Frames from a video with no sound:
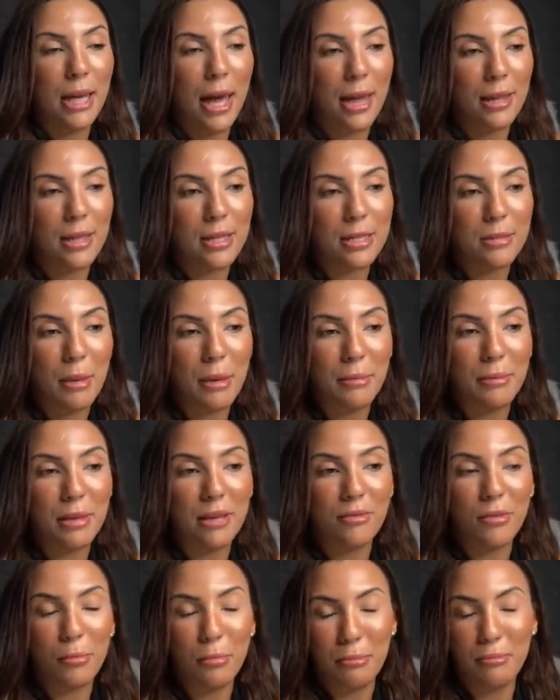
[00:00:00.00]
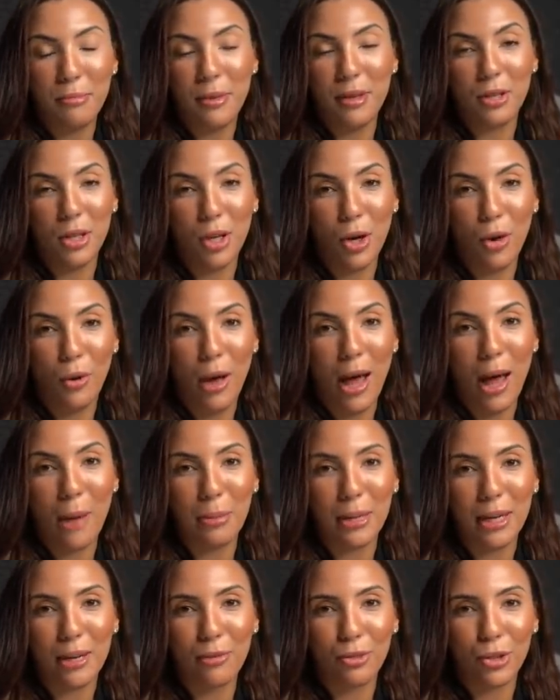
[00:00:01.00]
Okay, this may be even, you know,
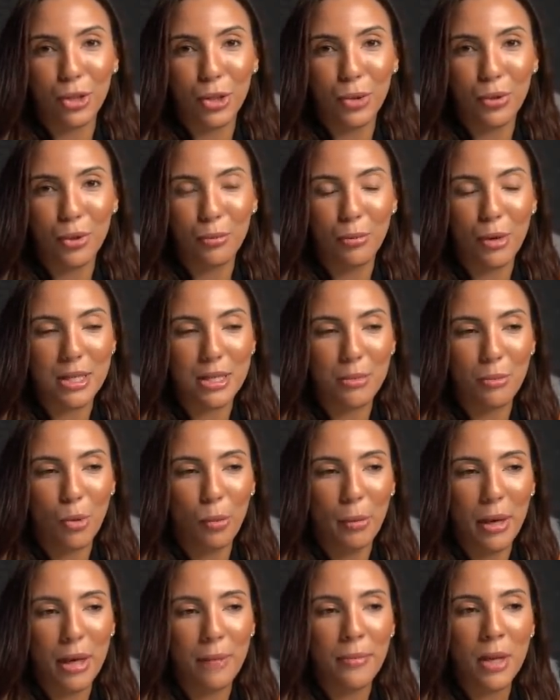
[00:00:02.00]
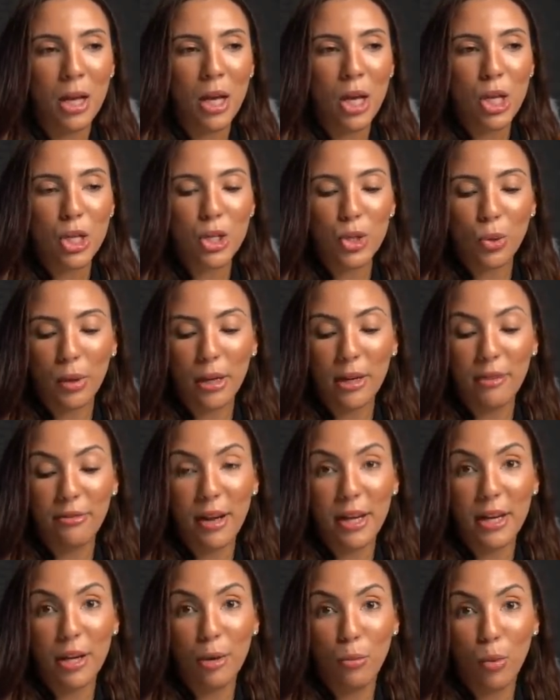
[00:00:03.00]
happening for you in the present moment. So we're going to
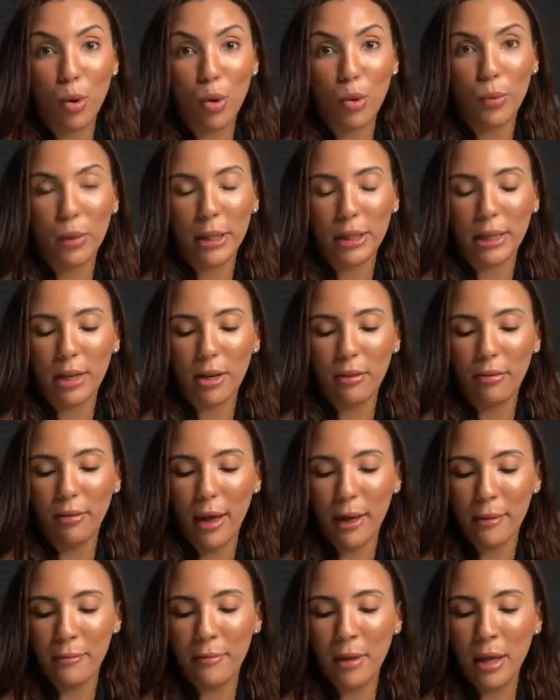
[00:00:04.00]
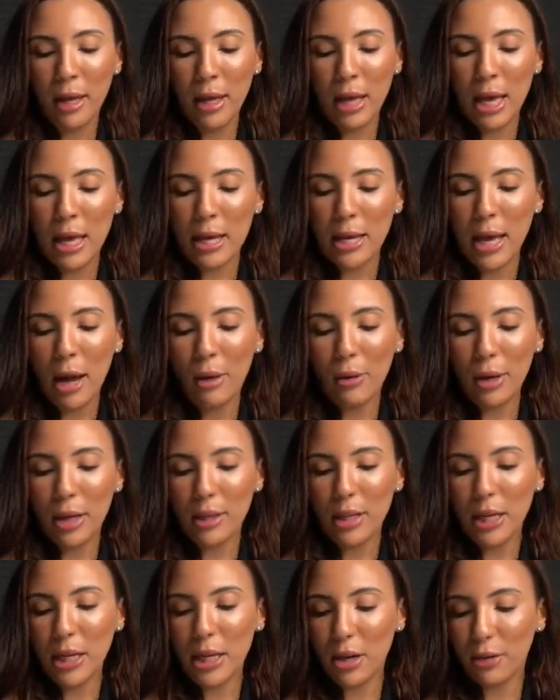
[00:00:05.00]
find out more when we clarify. Now,
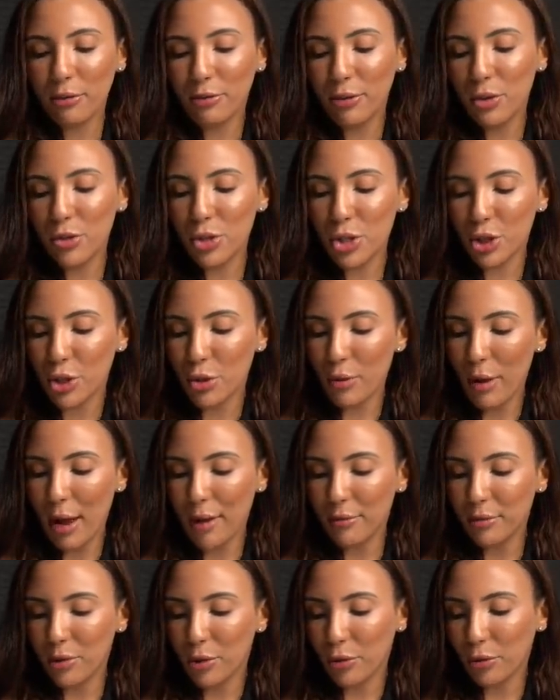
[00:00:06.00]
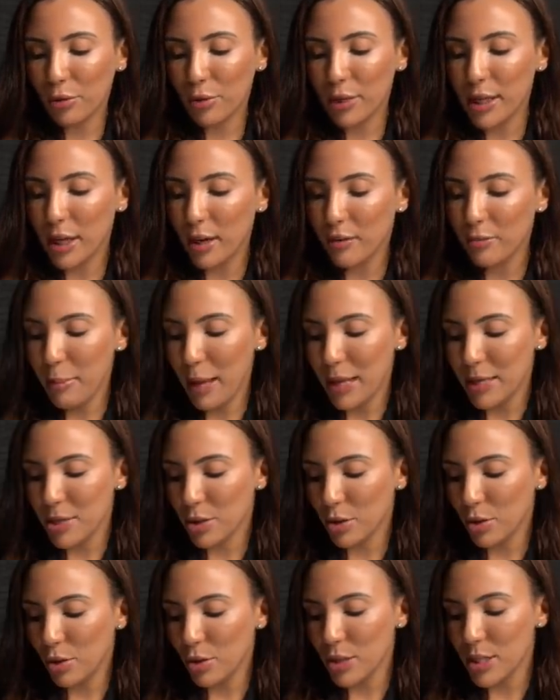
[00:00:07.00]
in the near future, you have the Three of
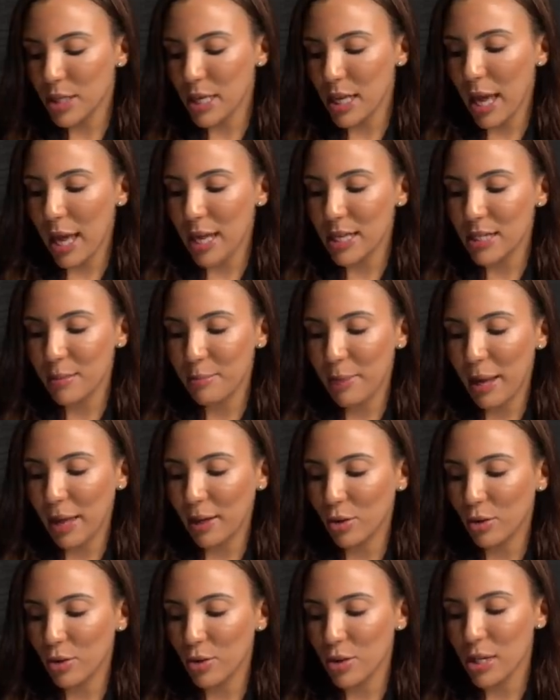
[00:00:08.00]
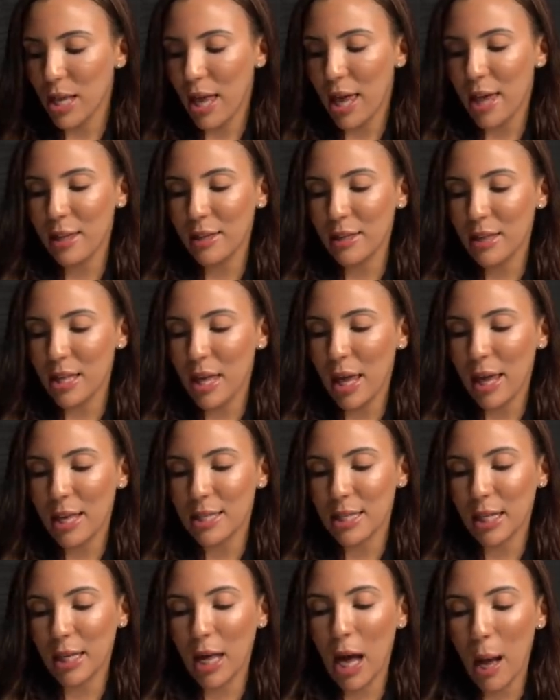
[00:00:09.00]
Pentacles, the Ace of Pentacles, and the
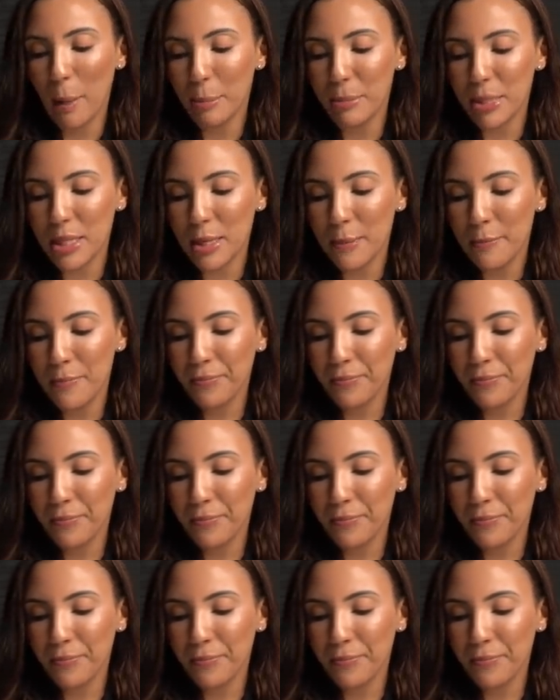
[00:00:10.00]
Ace of Cups.